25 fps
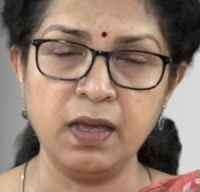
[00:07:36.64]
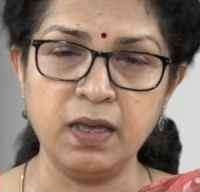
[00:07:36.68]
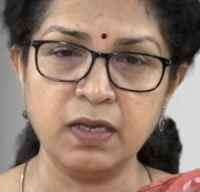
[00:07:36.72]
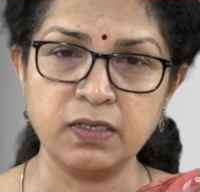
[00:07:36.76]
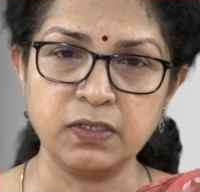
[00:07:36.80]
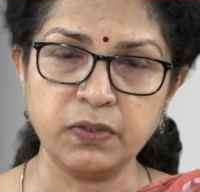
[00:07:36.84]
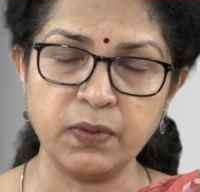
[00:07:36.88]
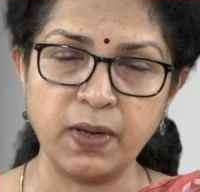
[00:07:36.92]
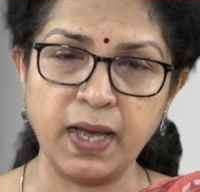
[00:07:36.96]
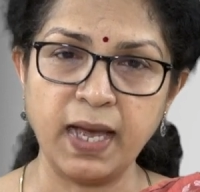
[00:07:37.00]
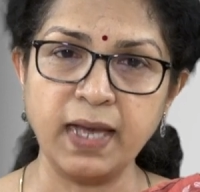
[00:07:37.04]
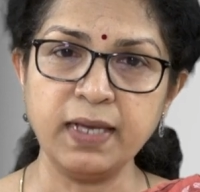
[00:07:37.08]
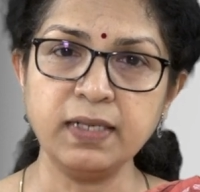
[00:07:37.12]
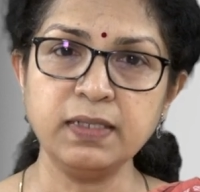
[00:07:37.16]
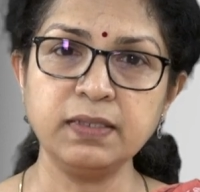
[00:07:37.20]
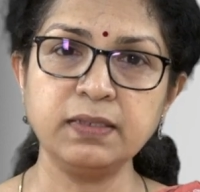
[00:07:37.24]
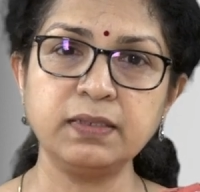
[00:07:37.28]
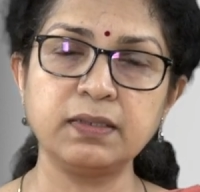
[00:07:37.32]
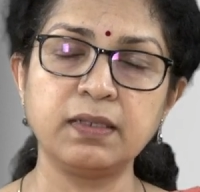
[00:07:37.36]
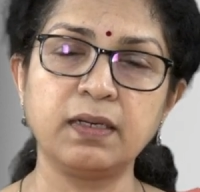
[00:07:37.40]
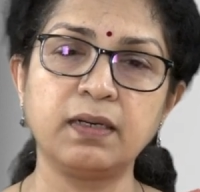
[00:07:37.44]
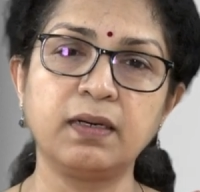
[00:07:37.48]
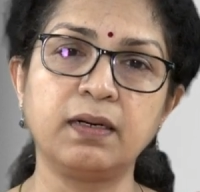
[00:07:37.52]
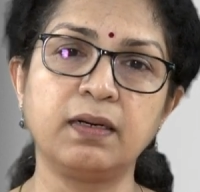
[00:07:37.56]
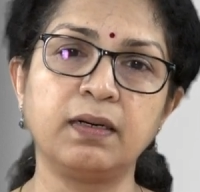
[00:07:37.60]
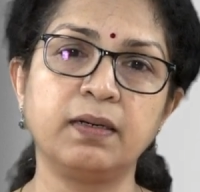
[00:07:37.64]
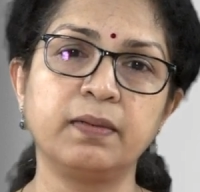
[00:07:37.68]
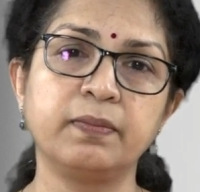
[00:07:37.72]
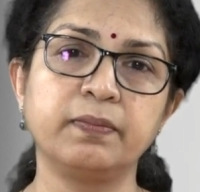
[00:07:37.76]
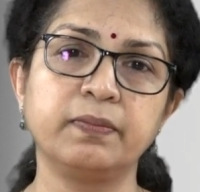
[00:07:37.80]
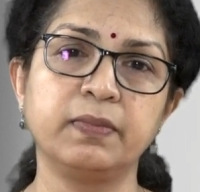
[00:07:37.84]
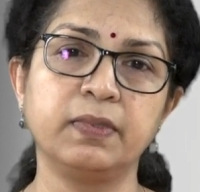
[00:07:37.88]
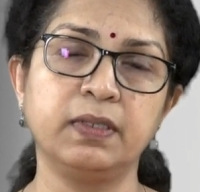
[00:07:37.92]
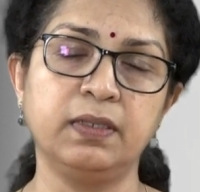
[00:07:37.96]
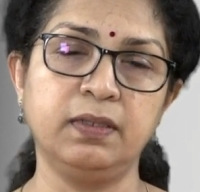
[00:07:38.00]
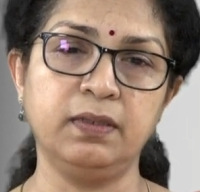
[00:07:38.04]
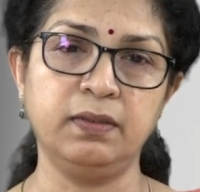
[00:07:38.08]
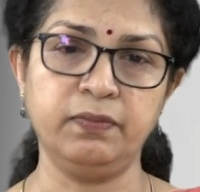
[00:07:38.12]
So, as
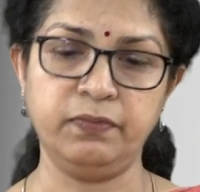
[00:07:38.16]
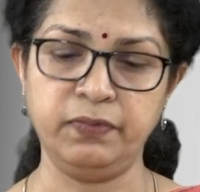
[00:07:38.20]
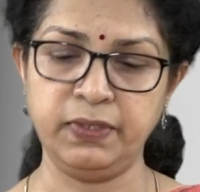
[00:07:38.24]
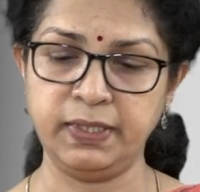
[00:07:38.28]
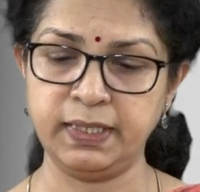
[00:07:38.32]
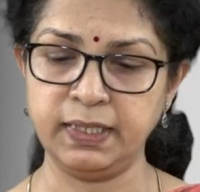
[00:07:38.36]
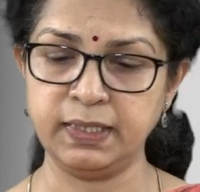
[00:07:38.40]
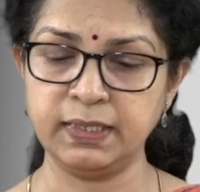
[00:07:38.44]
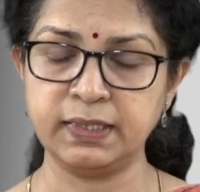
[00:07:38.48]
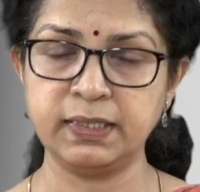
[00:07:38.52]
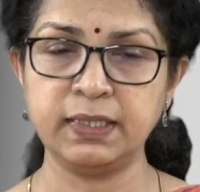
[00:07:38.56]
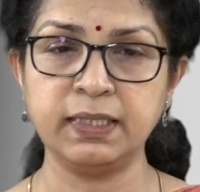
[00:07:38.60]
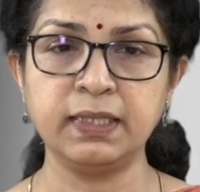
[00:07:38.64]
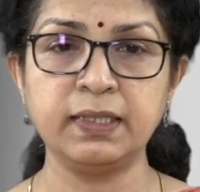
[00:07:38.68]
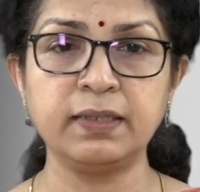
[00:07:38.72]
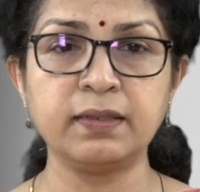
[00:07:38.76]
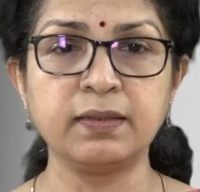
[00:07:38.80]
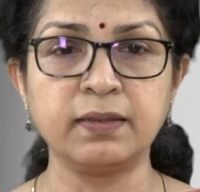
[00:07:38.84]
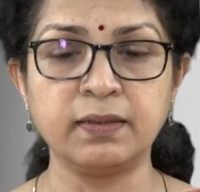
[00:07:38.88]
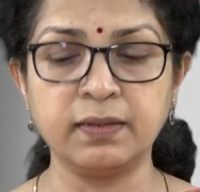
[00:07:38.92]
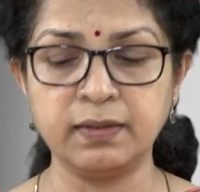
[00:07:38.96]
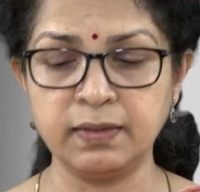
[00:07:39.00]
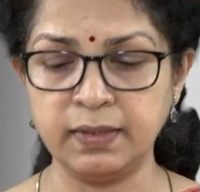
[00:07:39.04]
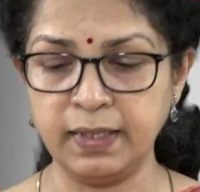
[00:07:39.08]
we can see here